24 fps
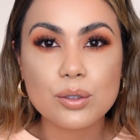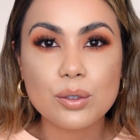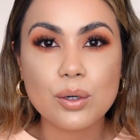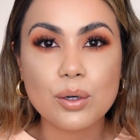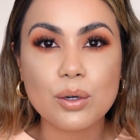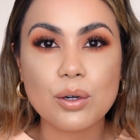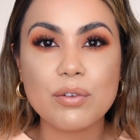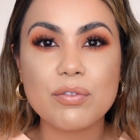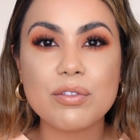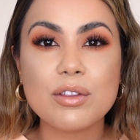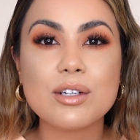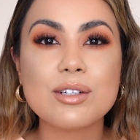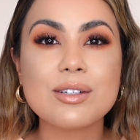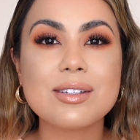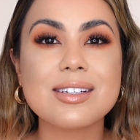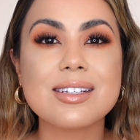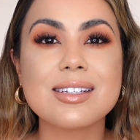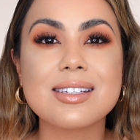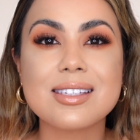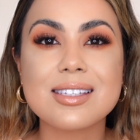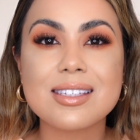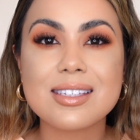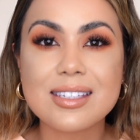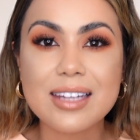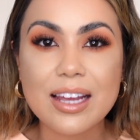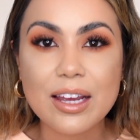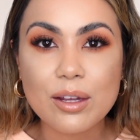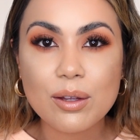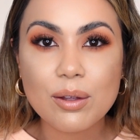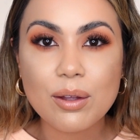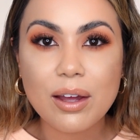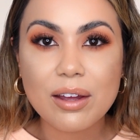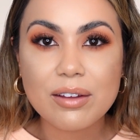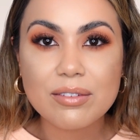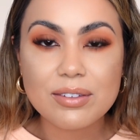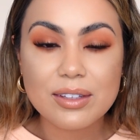girl, if there's a sale,
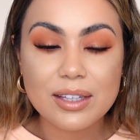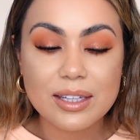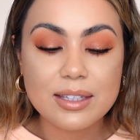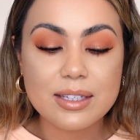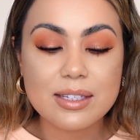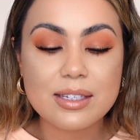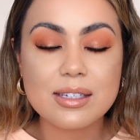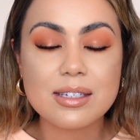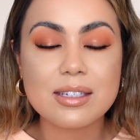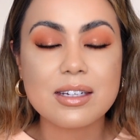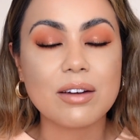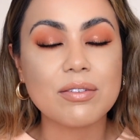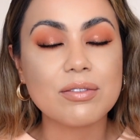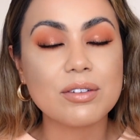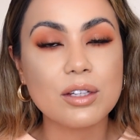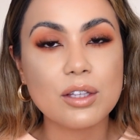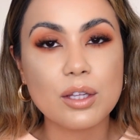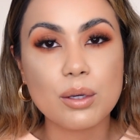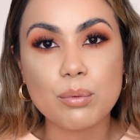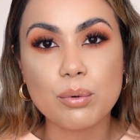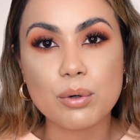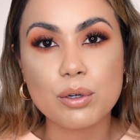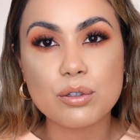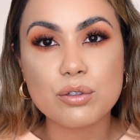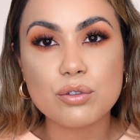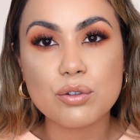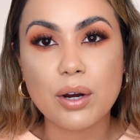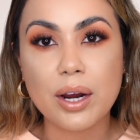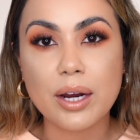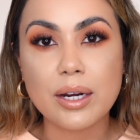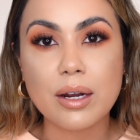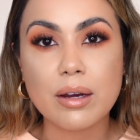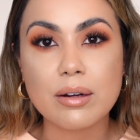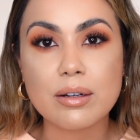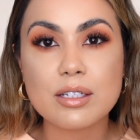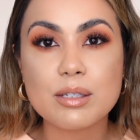I feel like this is definitely worth trying out,